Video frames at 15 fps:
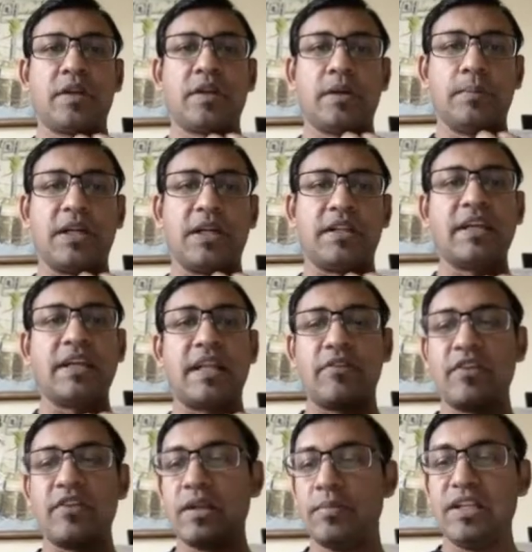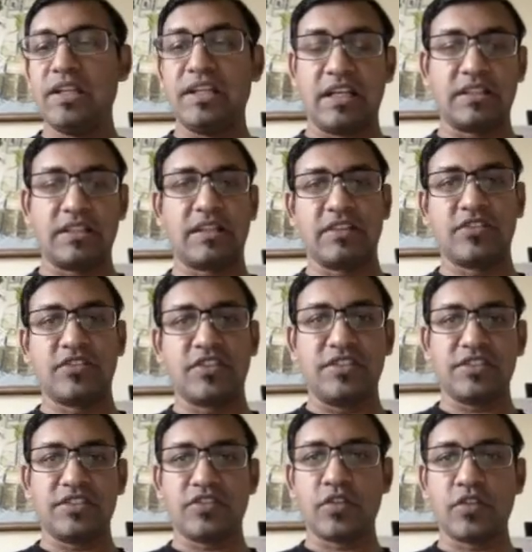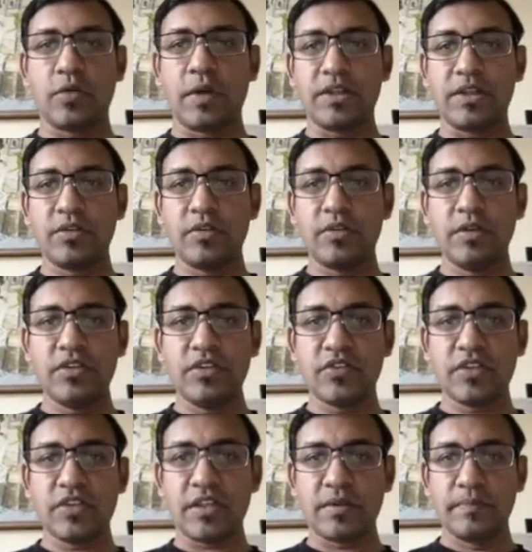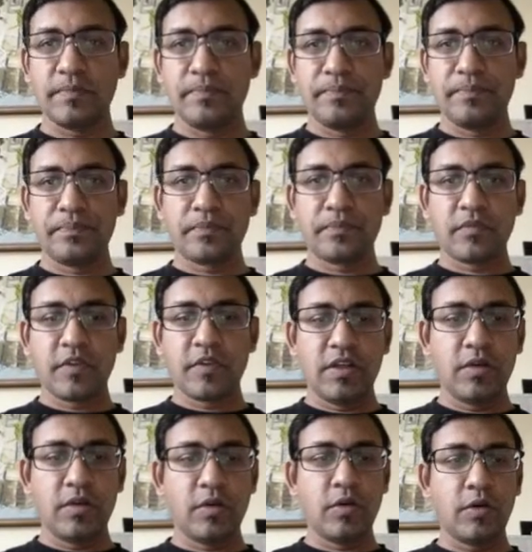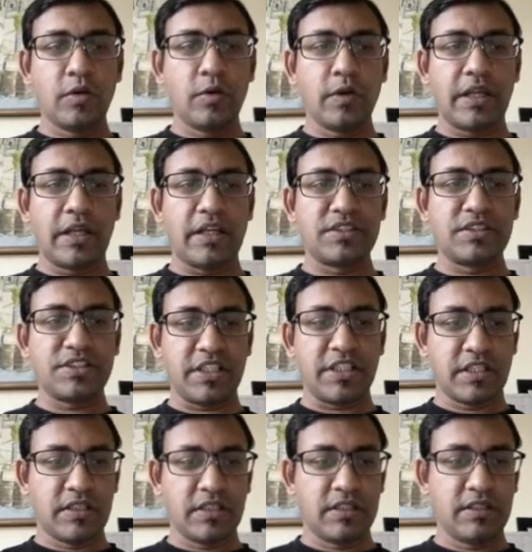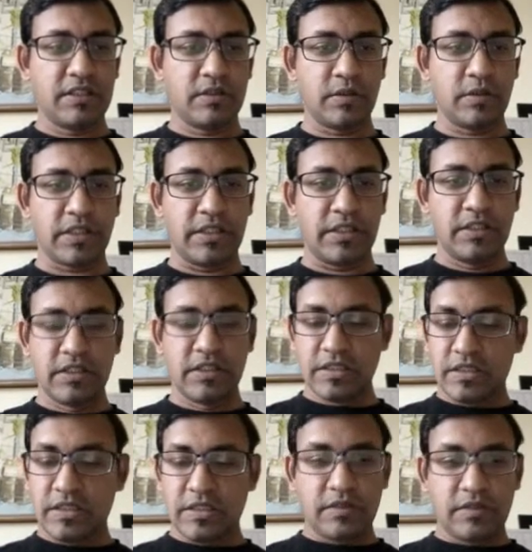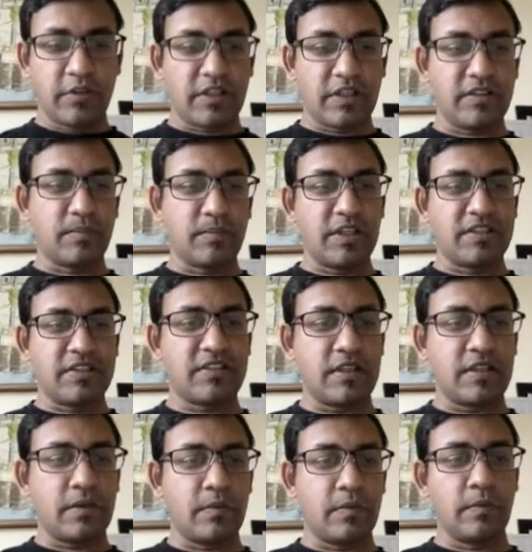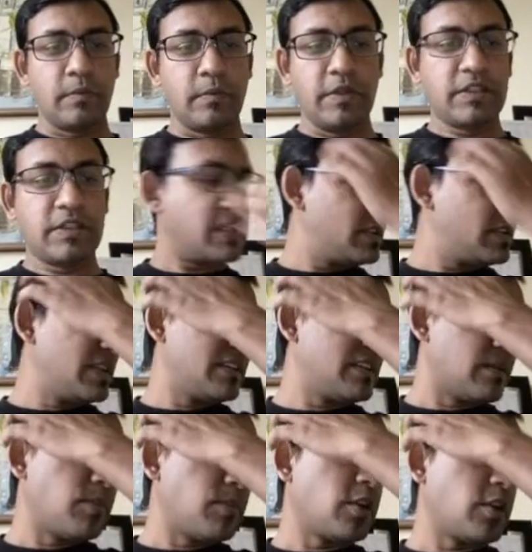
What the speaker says: but they are available in other exchanges. So what you do is that you go and check. Okay, for example, let's say we'll take the example of